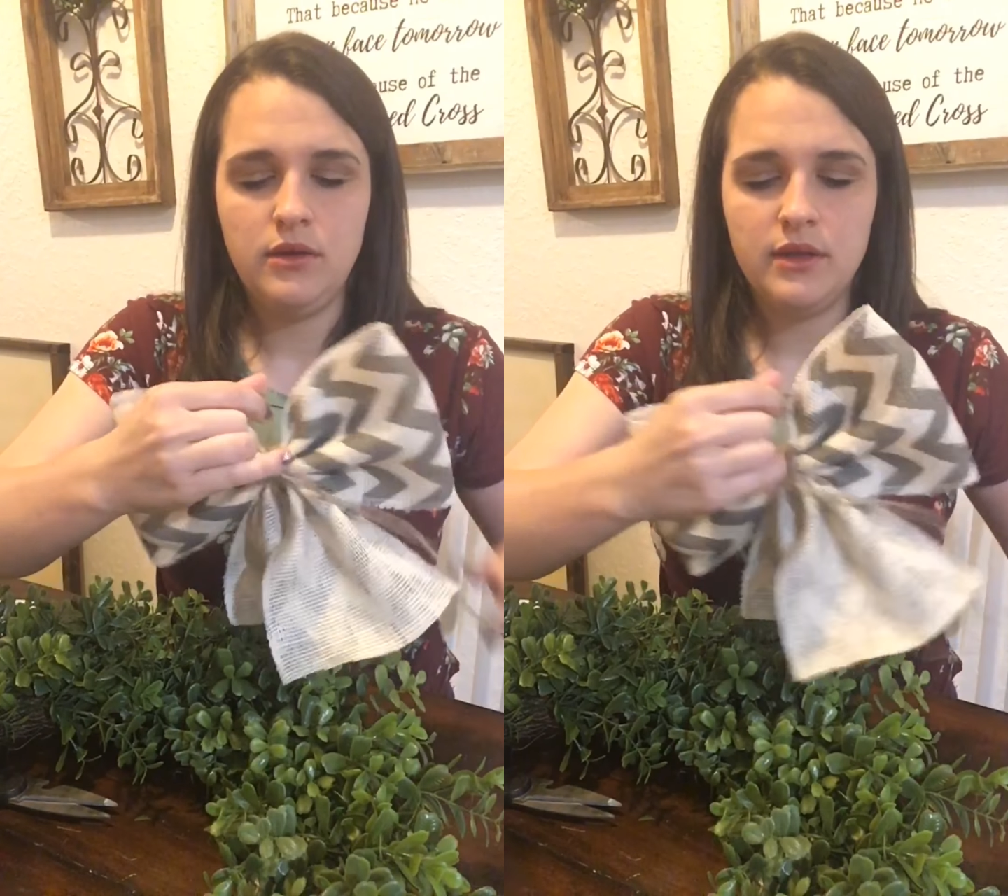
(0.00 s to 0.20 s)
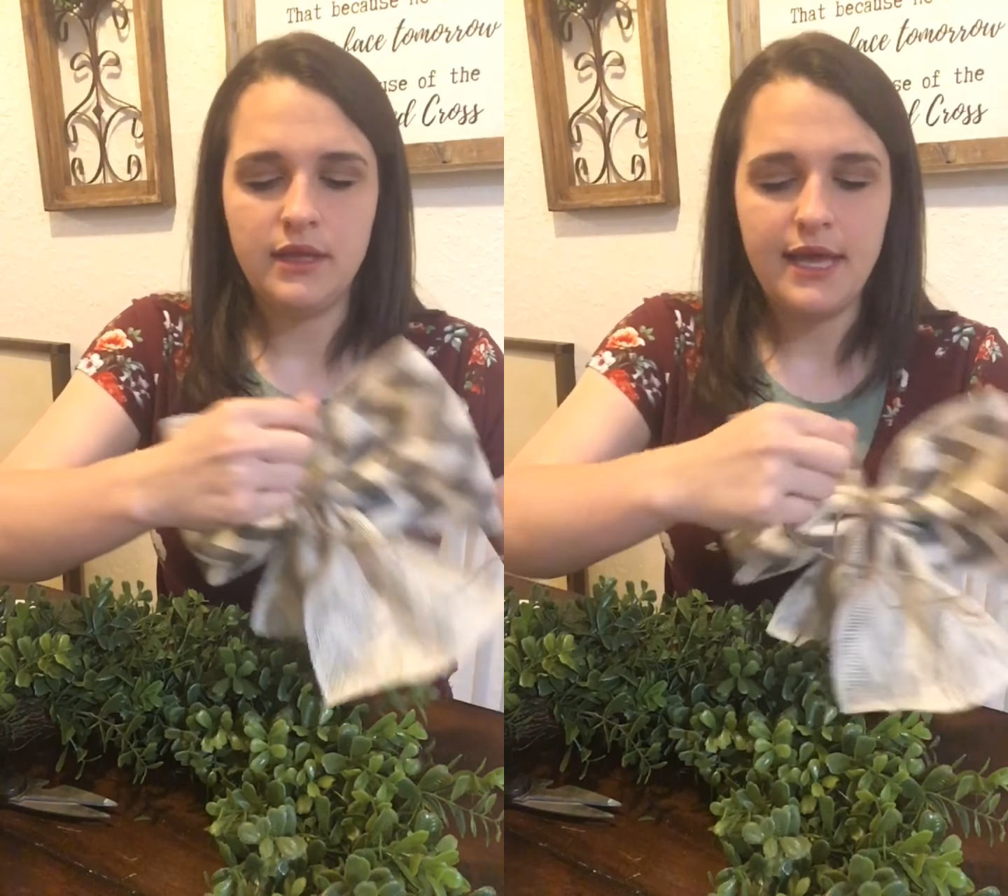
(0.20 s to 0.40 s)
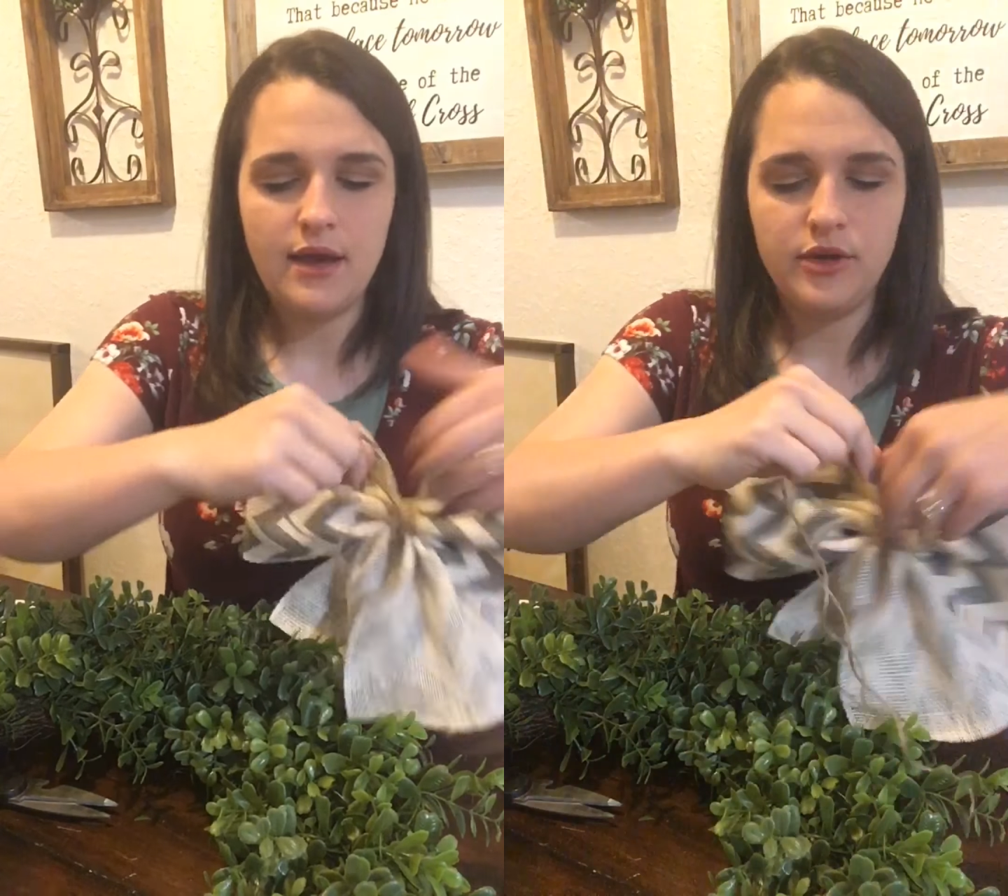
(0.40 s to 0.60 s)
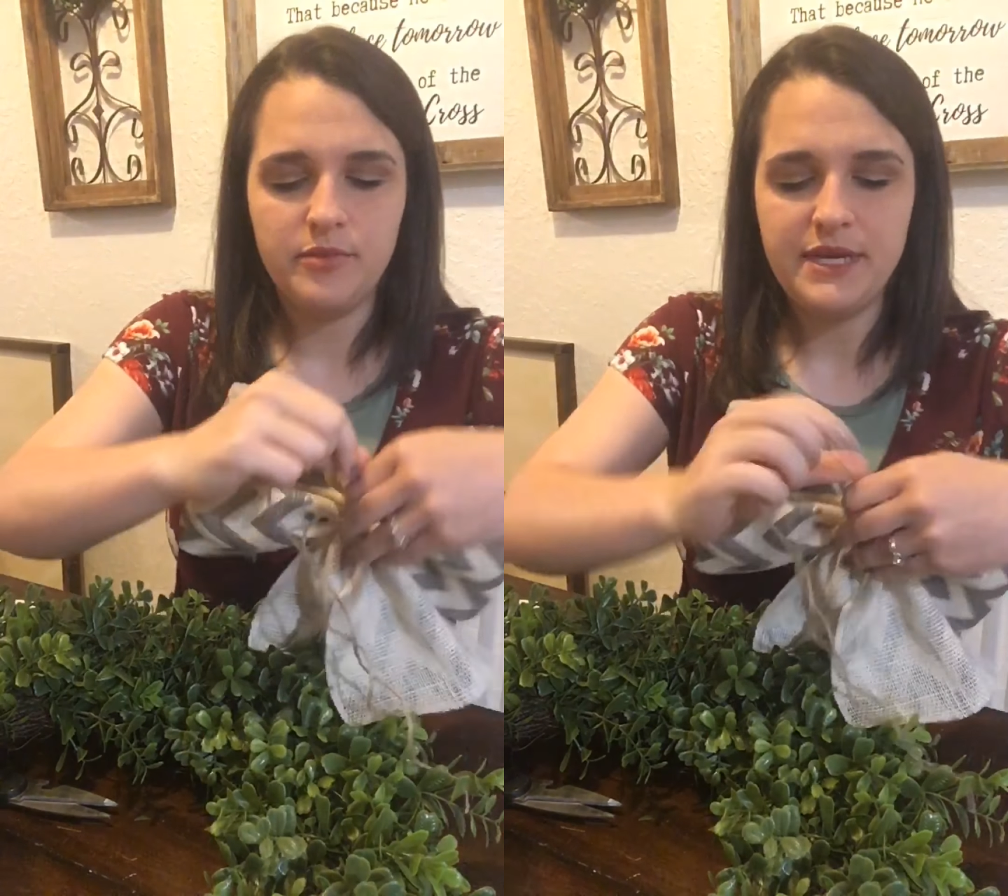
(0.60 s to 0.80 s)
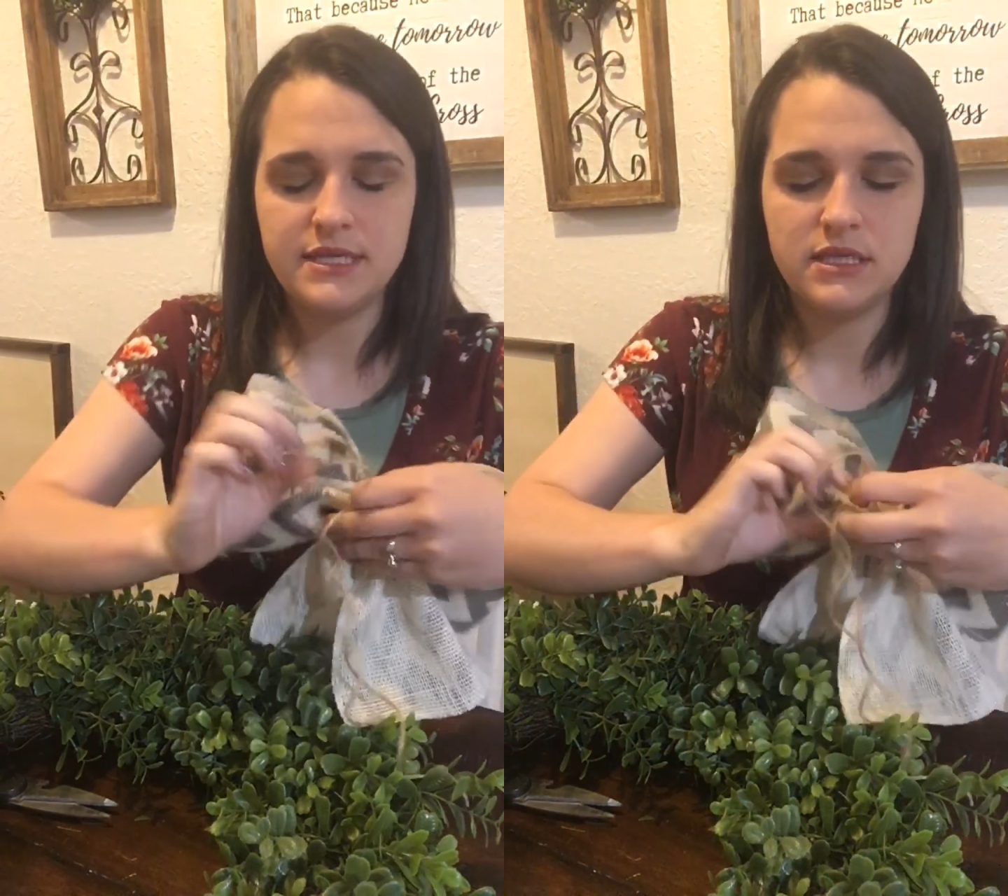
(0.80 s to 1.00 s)
can lay out your
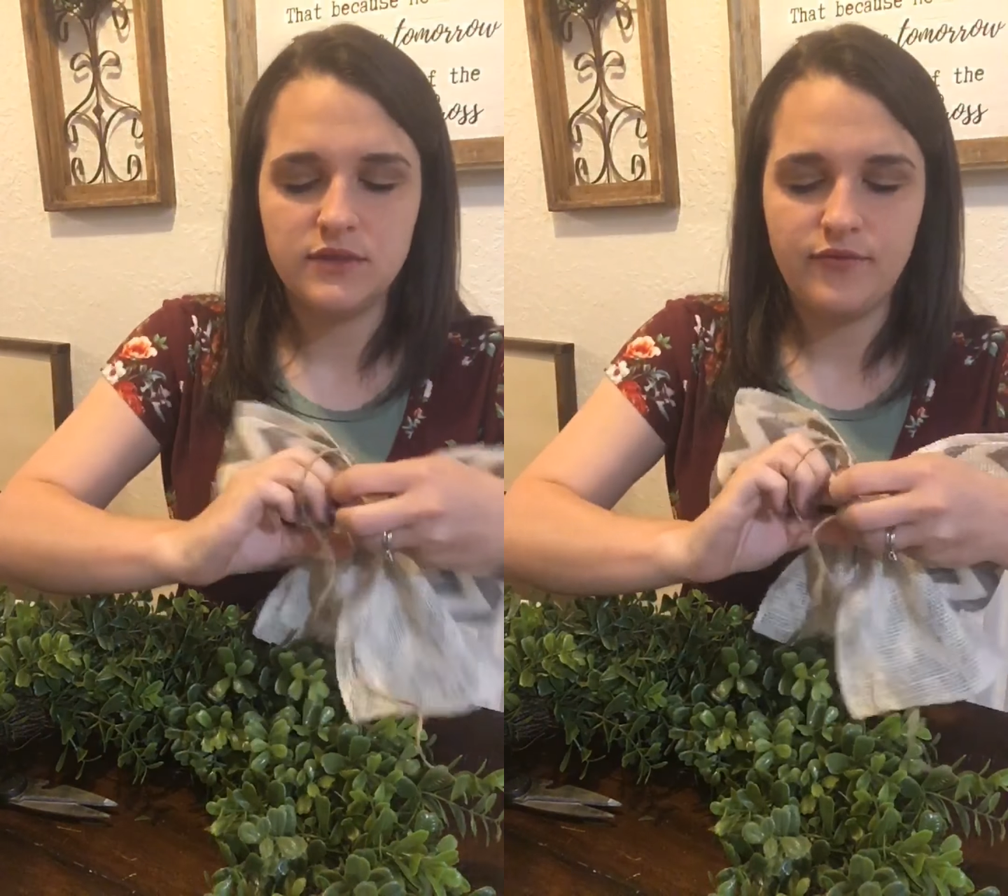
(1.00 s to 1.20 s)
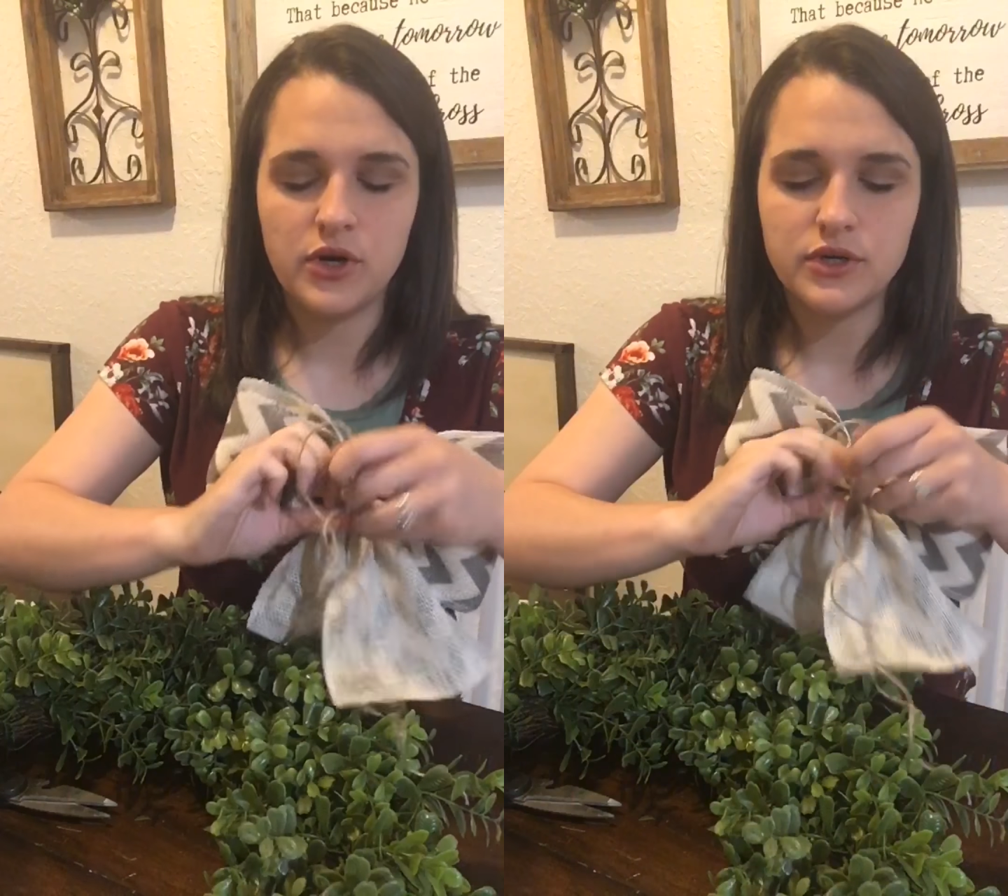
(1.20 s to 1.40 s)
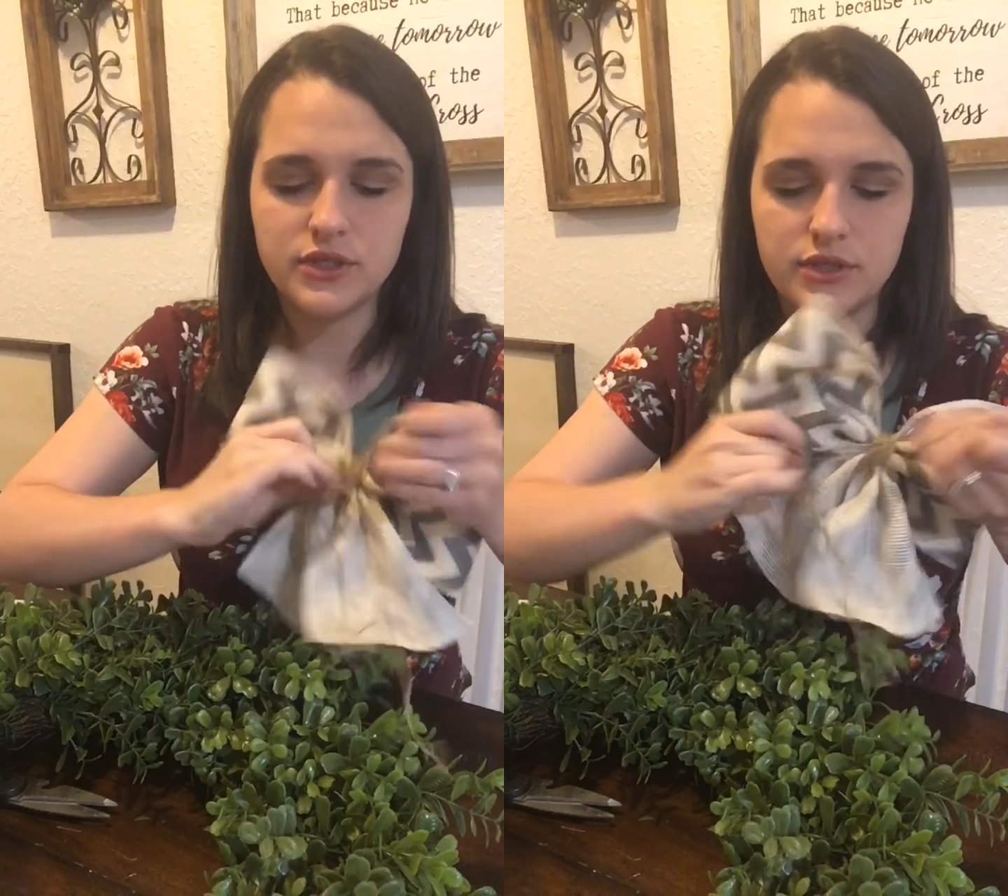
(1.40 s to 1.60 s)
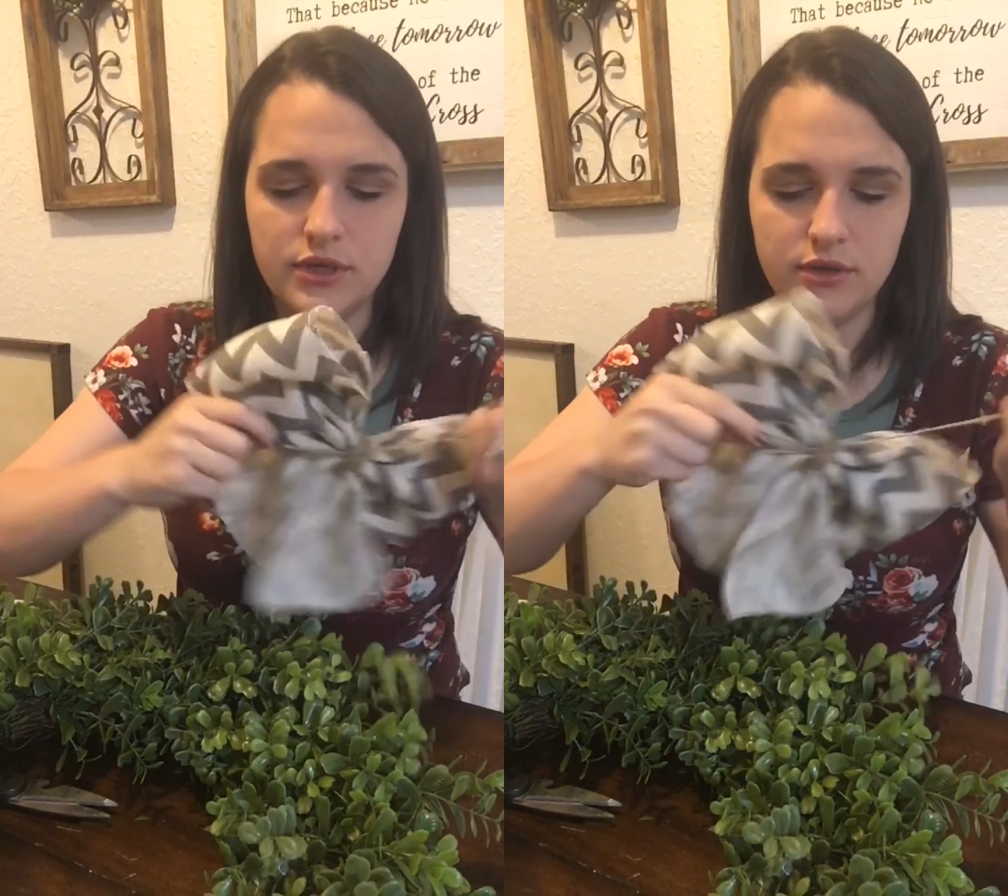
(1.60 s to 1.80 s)
pieces first.